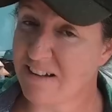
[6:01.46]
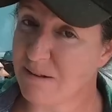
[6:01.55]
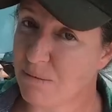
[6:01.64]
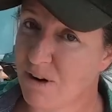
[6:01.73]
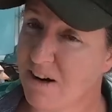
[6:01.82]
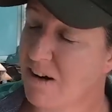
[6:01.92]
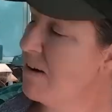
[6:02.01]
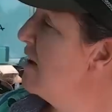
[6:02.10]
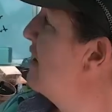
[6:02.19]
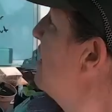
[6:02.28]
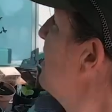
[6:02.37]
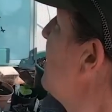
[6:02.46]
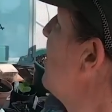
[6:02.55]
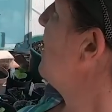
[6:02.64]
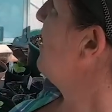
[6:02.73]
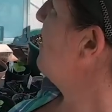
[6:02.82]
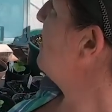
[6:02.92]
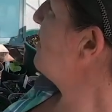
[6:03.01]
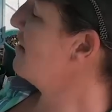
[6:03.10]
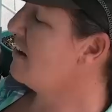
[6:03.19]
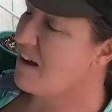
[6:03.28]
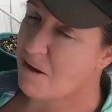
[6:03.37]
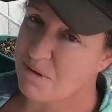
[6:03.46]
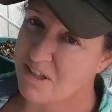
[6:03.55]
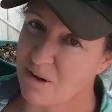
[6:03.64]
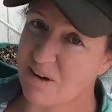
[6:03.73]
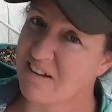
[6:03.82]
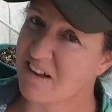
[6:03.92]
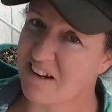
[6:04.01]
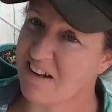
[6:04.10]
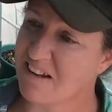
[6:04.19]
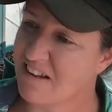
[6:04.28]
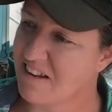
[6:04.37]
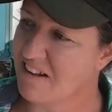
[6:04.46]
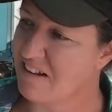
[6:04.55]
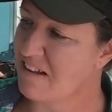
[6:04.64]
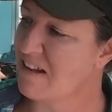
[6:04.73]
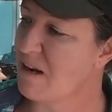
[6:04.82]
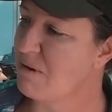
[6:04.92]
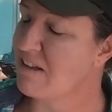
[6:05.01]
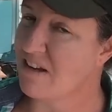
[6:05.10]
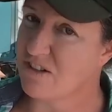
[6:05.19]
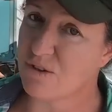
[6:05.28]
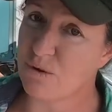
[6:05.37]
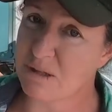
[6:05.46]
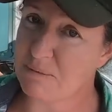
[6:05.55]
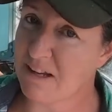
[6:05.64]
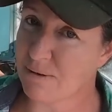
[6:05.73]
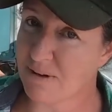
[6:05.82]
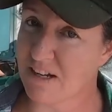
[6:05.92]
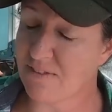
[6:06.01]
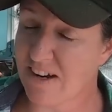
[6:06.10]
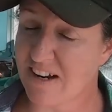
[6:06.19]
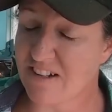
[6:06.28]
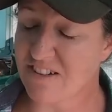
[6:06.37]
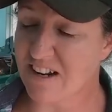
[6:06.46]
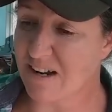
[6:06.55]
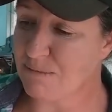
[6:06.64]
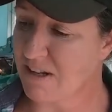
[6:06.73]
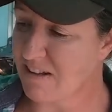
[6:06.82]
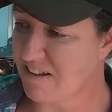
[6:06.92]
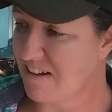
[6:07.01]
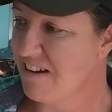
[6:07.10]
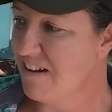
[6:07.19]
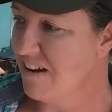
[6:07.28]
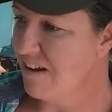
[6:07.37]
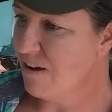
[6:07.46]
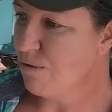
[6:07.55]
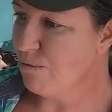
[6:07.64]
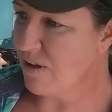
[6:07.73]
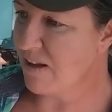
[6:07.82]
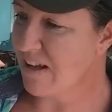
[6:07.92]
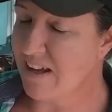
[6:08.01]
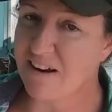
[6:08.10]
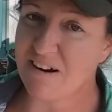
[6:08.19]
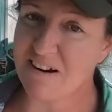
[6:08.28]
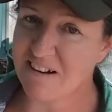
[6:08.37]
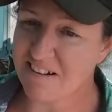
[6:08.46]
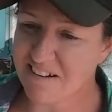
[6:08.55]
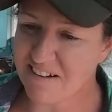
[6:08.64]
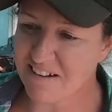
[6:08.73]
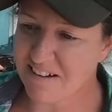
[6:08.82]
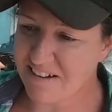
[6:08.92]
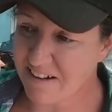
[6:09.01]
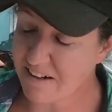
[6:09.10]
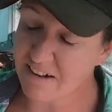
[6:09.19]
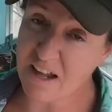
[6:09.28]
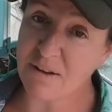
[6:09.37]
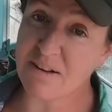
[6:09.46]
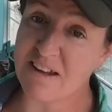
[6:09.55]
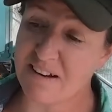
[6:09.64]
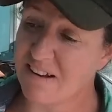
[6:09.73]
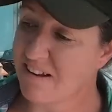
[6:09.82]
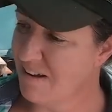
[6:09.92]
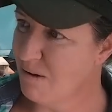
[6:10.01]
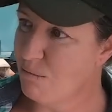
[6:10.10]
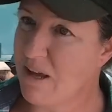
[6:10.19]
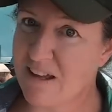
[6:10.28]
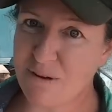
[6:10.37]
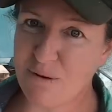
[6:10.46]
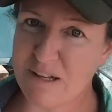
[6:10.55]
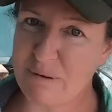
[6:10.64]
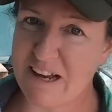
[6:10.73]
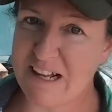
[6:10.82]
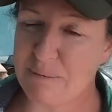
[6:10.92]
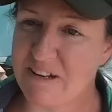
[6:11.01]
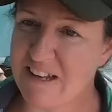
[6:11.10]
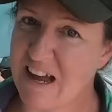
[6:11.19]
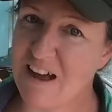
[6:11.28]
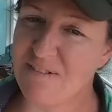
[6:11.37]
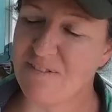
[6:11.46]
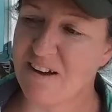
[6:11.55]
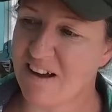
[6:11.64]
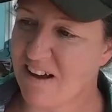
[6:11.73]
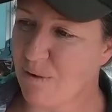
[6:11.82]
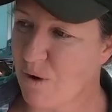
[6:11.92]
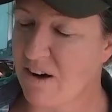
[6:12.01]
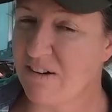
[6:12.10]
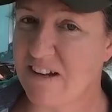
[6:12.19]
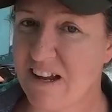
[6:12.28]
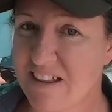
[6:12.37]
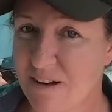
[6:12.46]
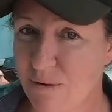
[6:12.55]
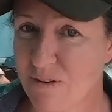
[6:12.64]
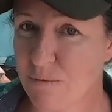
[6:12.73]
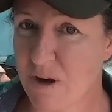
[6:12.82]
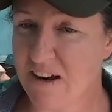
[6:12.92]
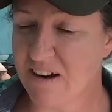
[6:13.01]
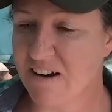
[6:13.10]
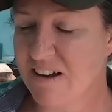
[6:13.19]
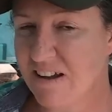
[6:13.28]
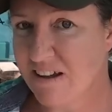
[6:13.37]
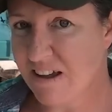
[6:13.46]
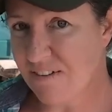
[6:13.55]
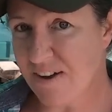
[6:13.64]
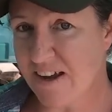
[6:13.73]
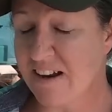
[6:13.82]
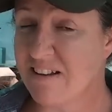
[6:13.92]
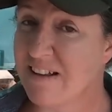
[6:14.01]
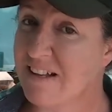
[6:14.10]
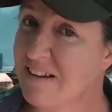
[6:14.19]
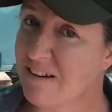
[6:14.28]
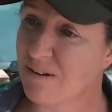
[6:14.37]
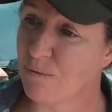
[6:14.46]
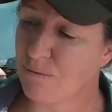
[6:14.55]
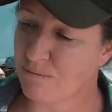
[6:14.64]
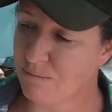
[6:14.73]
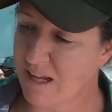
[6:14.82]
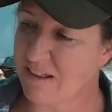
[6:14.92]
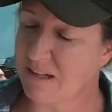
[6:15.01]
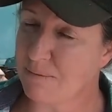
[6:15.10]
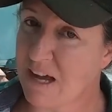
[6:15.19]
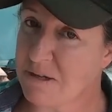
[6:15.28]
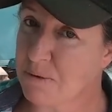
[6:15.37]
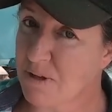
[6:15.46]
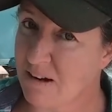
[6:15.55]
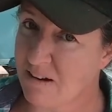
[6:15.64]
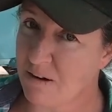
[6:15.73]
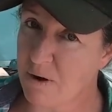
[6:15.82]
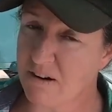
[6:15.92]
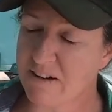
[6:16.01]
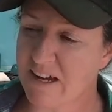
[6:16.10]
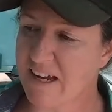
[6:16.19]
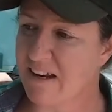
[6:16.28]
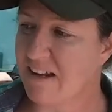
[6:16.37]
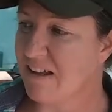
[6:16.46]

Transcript: it tomorrow, and I'm so excited. This is going to be such a cool space when it's finished, and I'm just really eager to not only make a cool space, but to have a water tank that holds water. If I can at least make the splash pool area watertight,